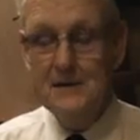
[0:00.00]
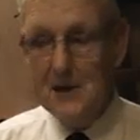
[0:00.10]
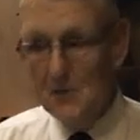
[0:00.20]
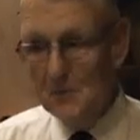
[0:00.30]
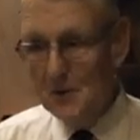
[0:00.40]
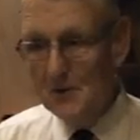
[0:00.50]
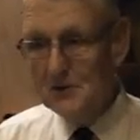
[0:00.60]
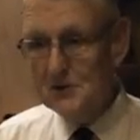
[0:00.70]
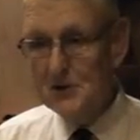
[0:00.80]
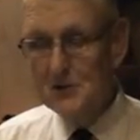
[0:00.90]
Down
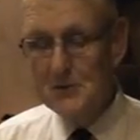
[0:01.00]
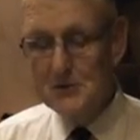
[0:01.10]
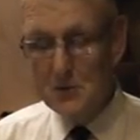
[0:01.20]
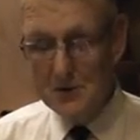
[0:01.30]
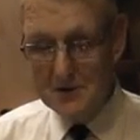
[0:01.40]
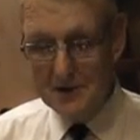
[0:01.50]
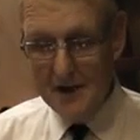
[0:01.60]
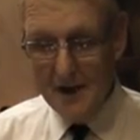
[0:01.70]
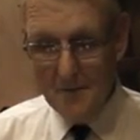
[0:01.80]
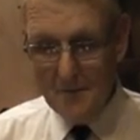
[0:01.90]
periscope, he's waiting.
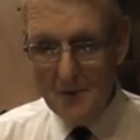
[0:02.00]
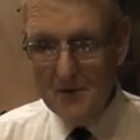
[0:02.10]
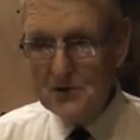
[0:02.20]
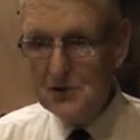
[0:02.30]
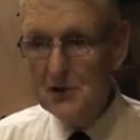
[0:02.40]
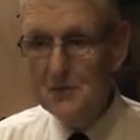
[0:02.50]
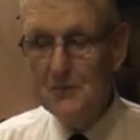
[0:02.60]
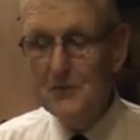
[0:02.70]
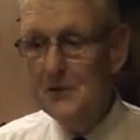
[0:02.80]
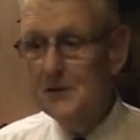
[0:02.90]
Up
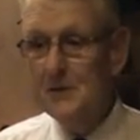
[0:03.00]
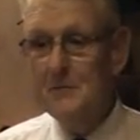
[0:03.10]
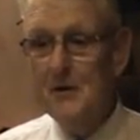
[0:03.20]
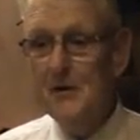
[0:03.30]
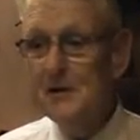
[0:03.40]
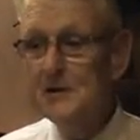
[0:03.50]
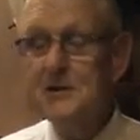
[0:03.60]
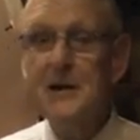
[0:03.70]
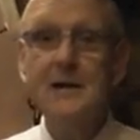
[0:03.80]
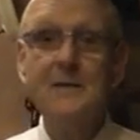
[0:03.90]
periscope, the bearing is
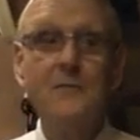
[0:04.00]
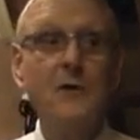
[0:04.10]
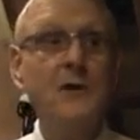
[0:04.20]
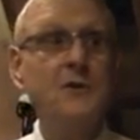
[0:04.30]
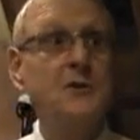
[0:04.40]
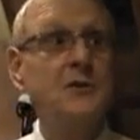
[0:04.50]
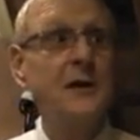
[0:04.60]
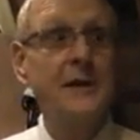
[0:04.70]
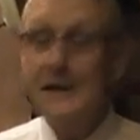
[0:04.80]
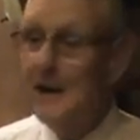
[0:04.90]
that, the range is
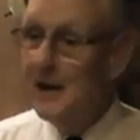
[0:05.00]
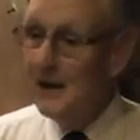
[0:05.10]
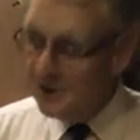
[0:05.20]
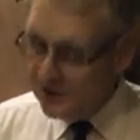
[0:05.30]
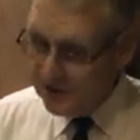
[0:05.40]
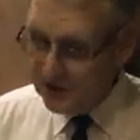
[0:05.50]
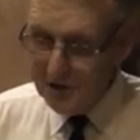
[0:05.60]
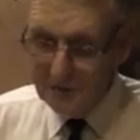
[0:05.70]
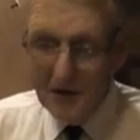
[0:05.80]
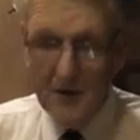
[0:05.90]
that. I said
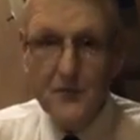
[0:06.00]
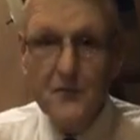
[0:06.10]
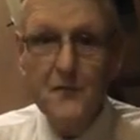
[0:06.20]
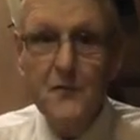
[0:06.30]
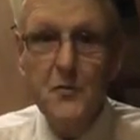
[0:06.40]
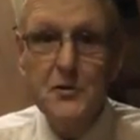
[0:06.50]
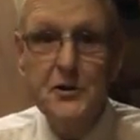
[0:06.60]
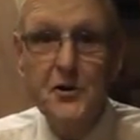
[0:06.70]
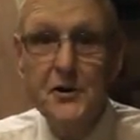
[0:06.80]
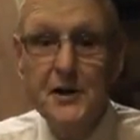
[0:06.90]

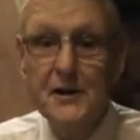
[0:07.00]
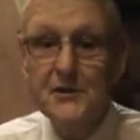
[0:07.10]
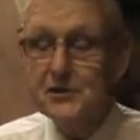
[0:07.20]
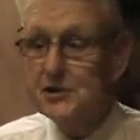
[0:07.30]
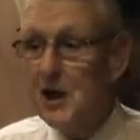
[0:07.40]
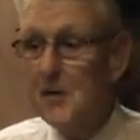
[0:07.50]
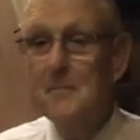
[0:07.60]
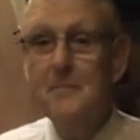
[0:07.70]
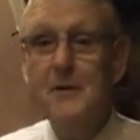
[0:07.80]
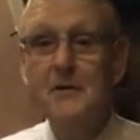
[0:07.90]
749 yards.
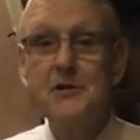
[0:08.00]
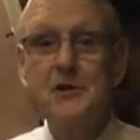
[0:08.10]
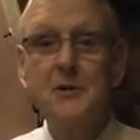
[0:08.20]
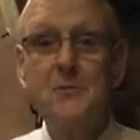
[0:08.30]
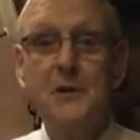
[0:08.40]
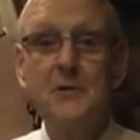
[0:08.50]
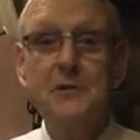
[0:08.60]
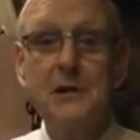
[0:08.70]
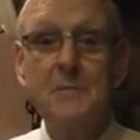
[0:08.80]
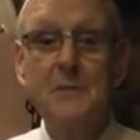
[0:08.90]
Down periscope, go
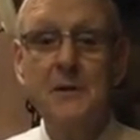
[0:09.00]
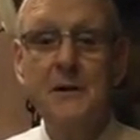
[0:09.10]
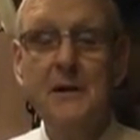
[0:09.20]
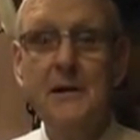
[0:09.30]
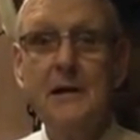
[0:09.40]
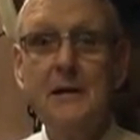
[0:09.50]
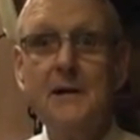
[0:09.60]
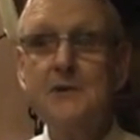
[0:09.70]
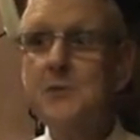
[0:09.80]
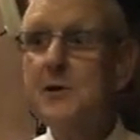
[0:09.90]
deep. And
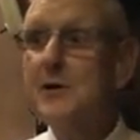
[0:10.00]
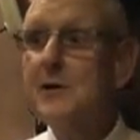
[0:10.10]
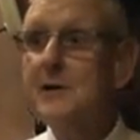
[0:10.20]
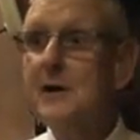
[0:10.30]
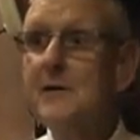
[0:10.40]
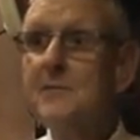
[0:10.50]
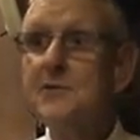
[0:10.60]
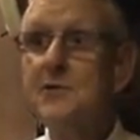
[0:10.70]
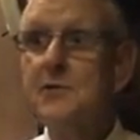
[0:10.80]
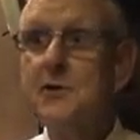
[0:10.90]
as we're going down,
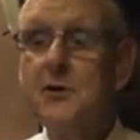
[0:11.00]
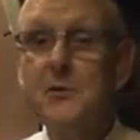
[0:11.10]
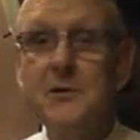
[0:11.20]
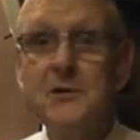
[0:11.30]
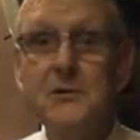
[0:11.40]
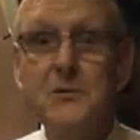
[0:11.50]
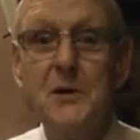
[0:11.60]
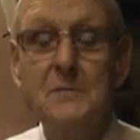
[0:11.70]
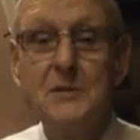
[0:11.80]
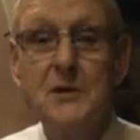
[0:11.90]
so the QE2
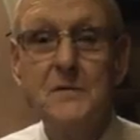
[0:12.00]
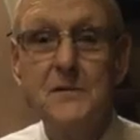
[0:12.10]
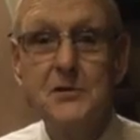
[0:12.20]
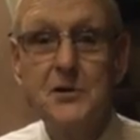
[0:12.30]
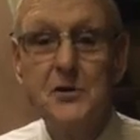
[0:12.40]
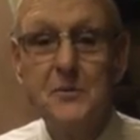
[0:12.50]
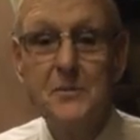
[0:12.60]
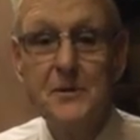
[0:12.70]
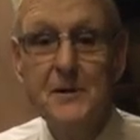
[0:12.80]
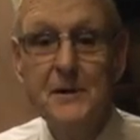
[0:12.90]
comes over the top.